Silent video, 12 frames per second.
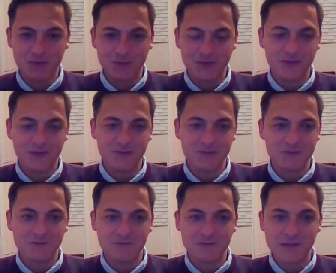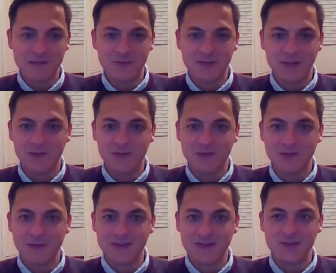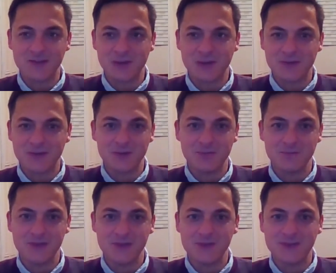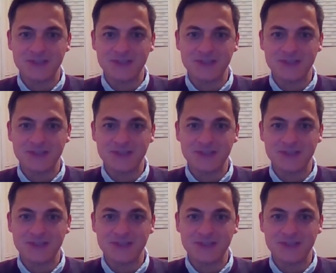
if I was rambling on for about 2 hours on mute,